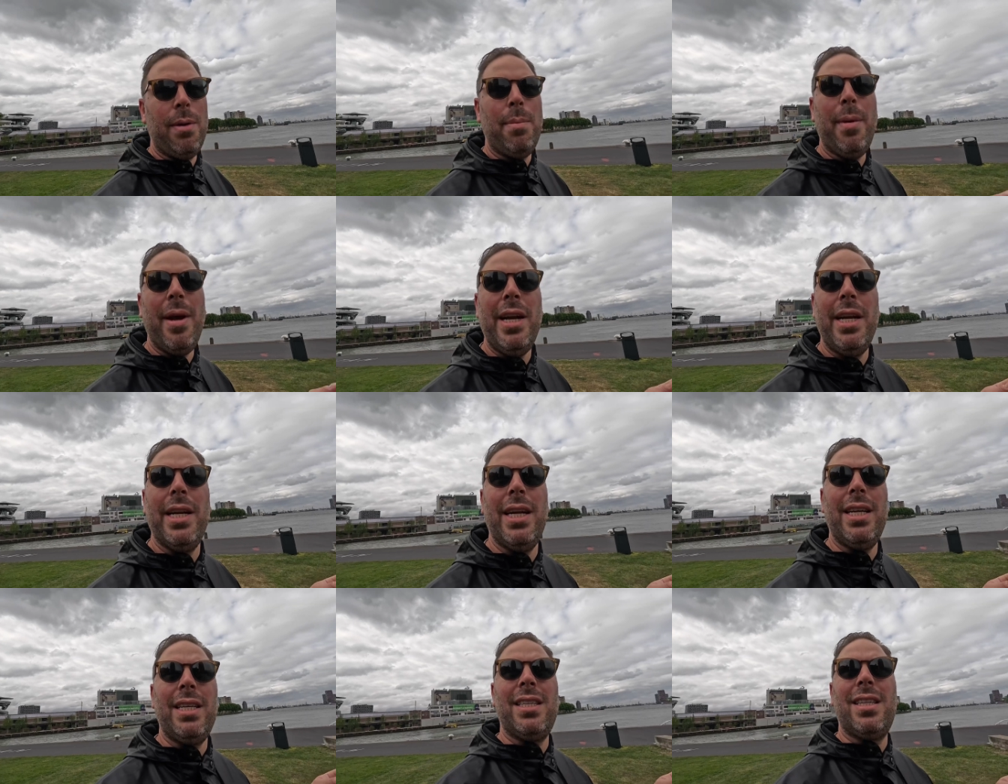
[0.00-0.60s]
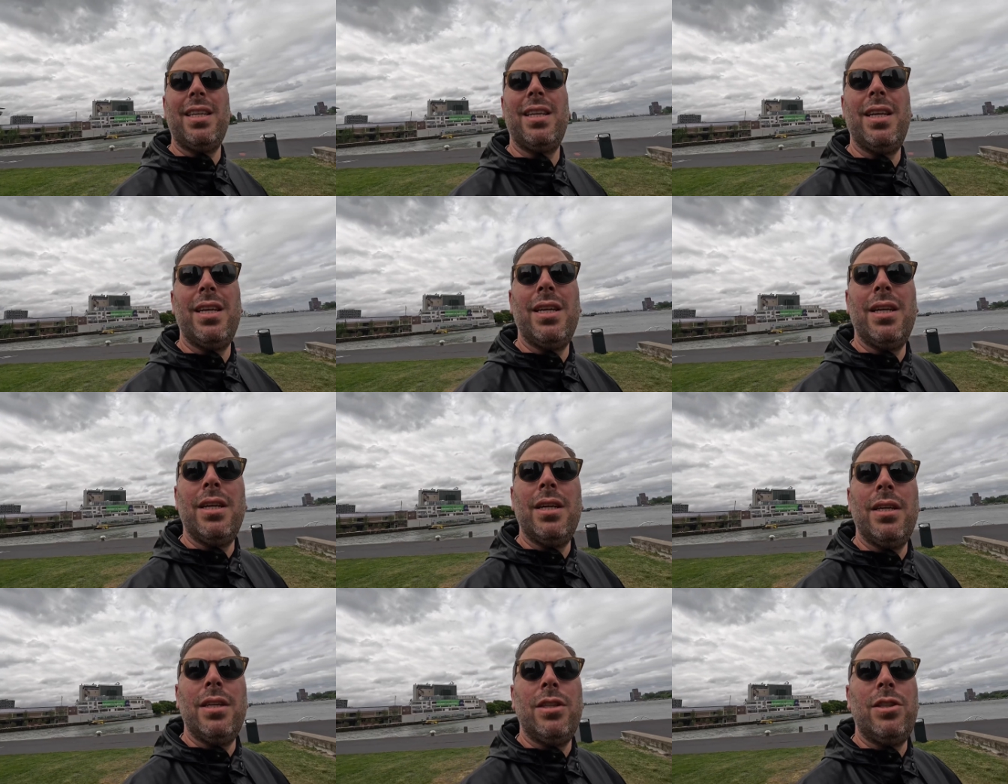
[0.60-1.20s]
made it
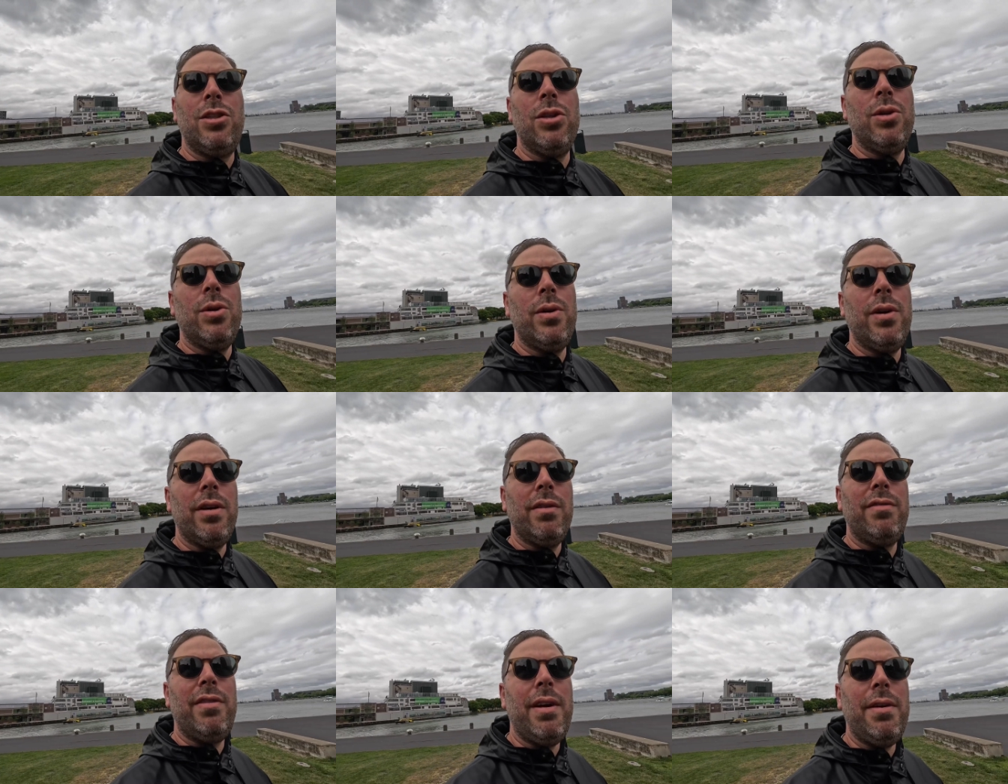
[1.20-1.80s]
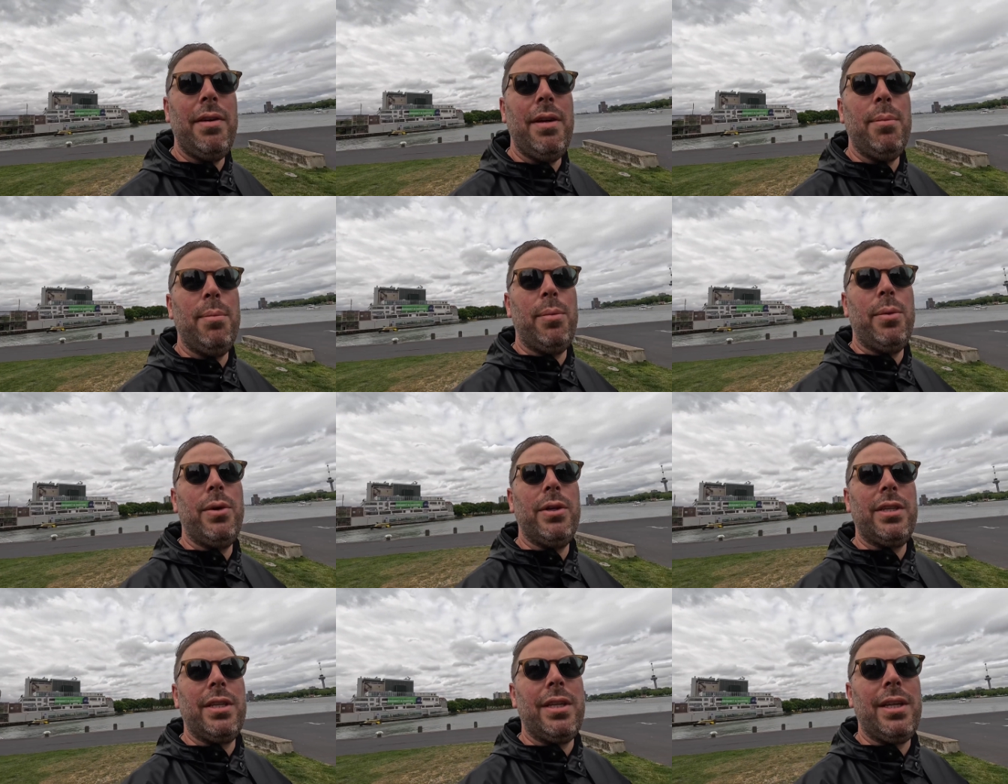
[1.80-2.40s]
to a very
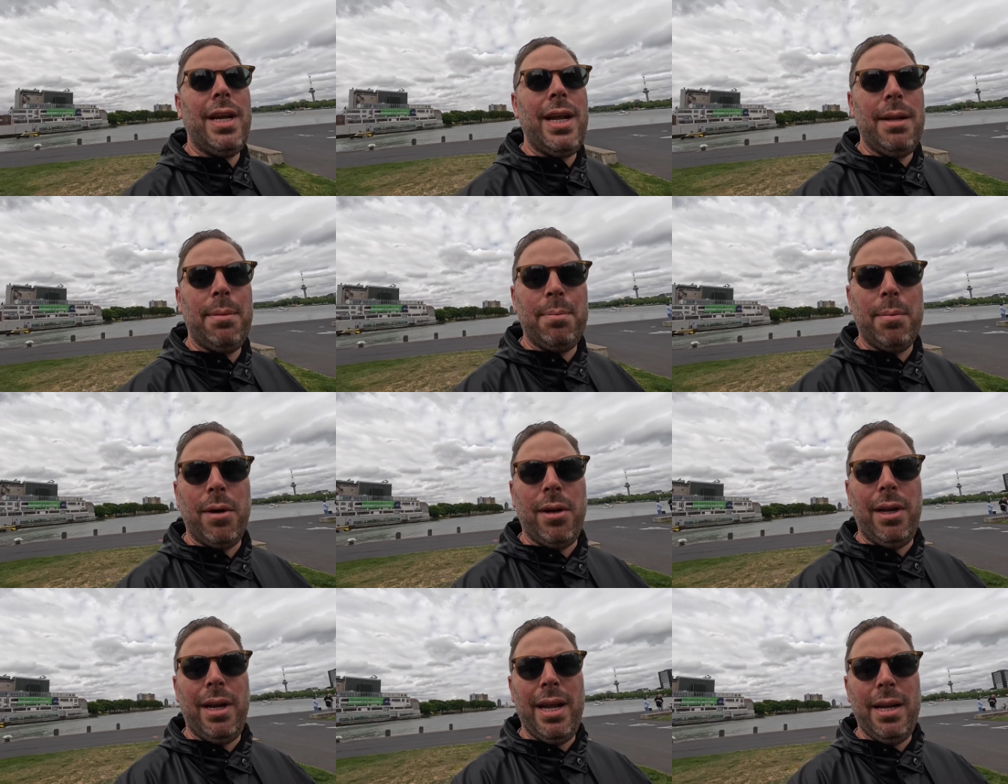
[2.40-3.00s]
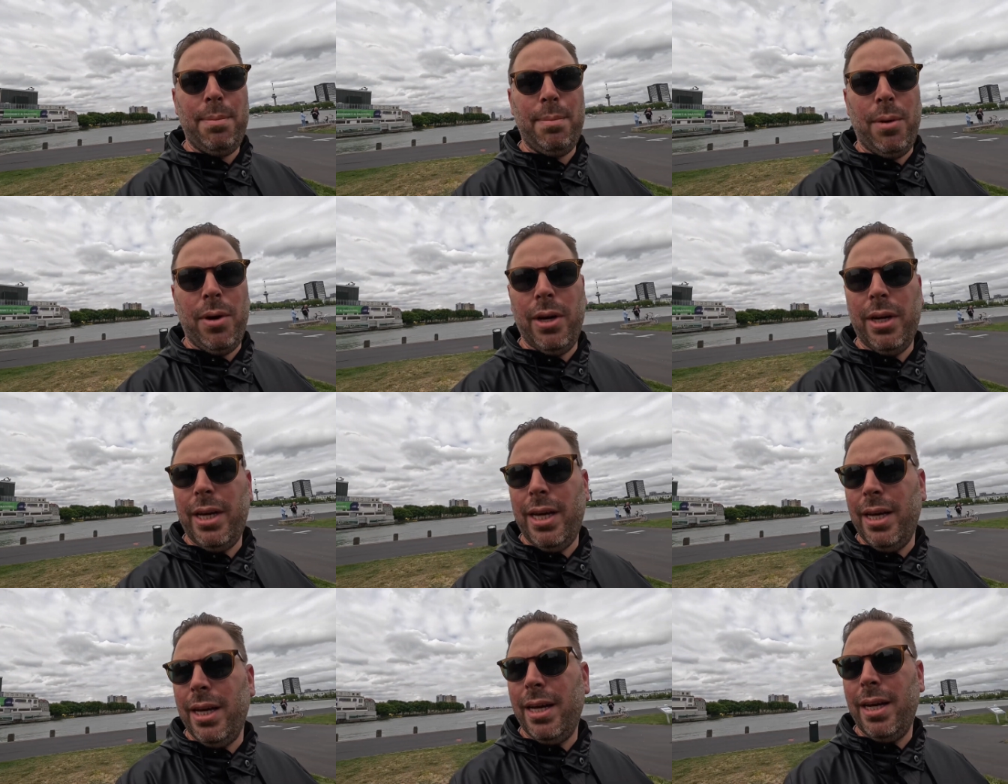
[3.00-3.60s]
important landmark
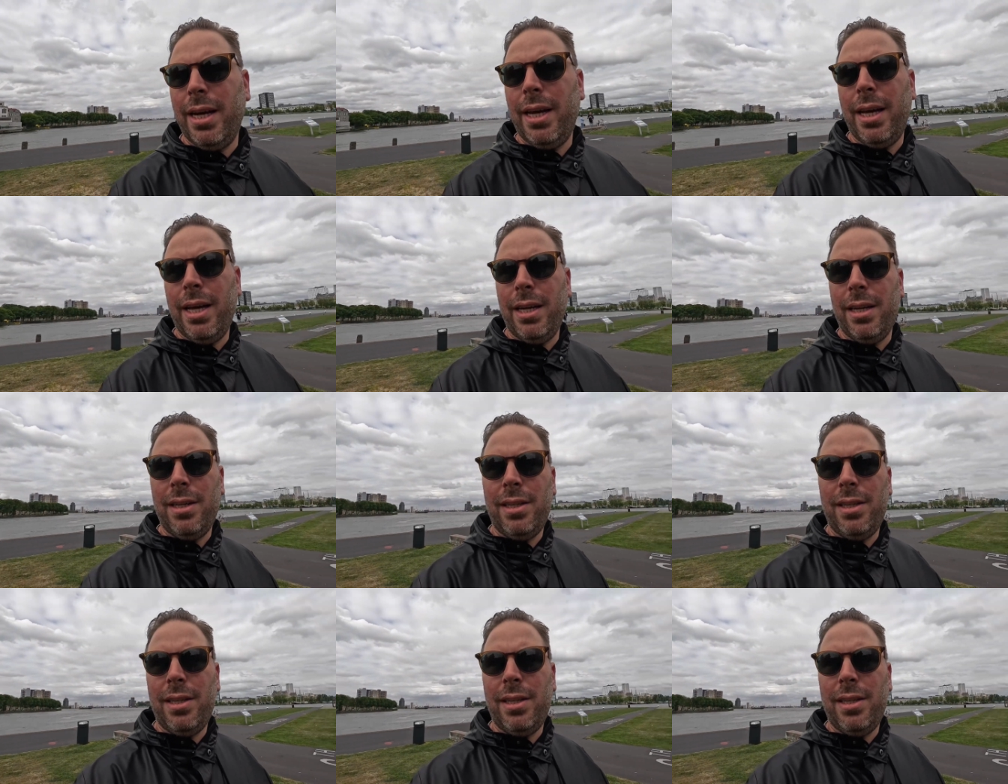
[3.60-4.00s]
here in the